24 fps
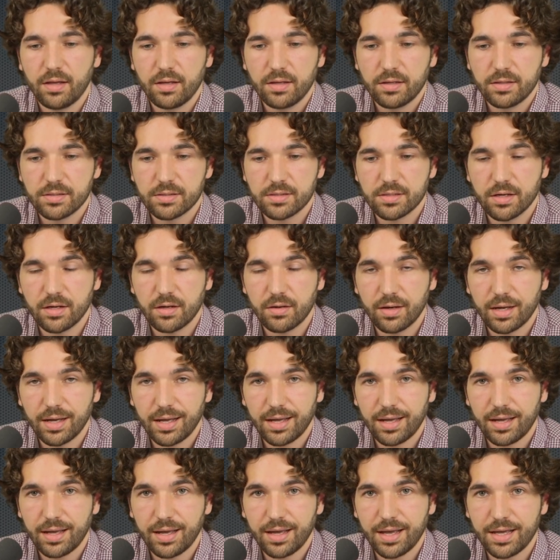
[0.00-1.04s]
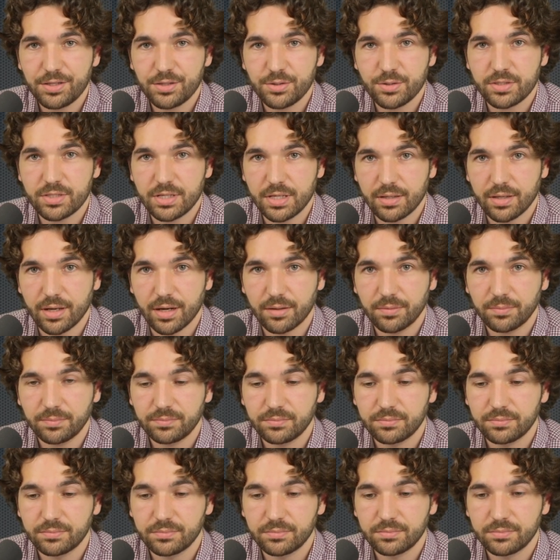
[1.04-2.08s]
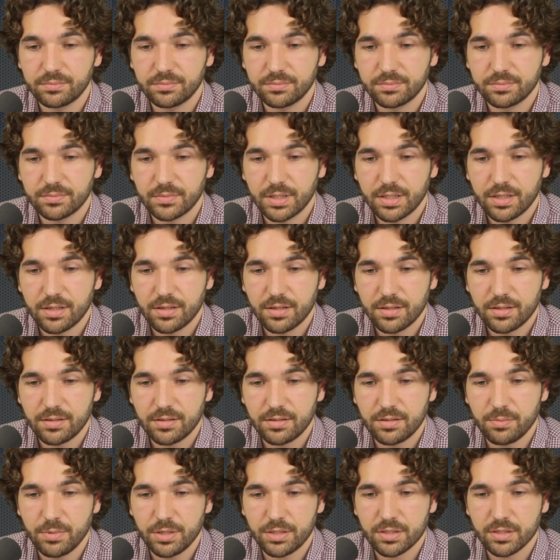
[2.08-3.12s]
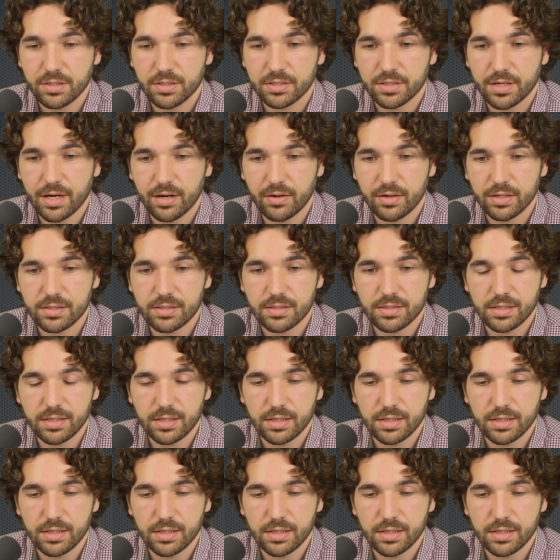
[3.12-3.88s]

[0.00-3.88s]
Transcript: So, as you see there, Dimitri Lascaris